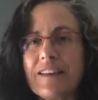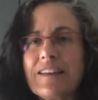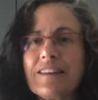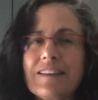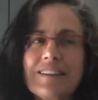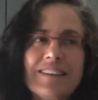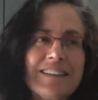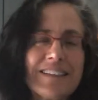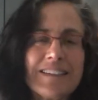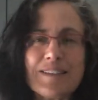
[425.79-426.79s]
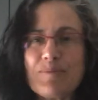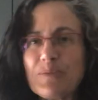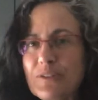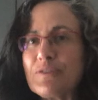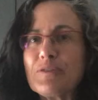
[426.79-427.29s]
And I think that this is a
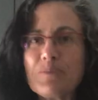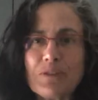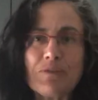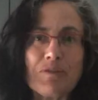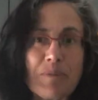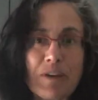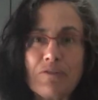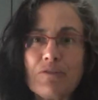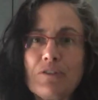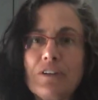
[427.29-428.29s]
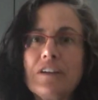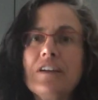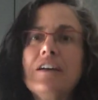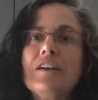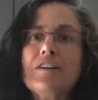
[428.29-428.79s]
beautiful, beautiful metaphor
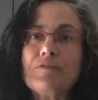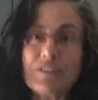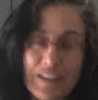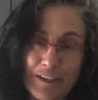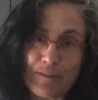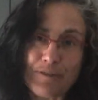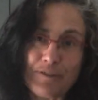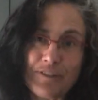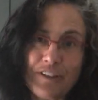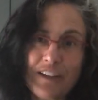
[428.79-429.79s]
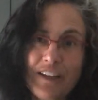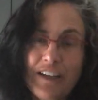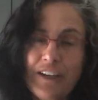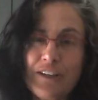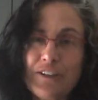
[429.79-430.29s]
for life.
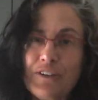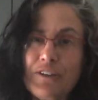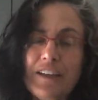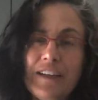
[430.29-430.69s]
You know,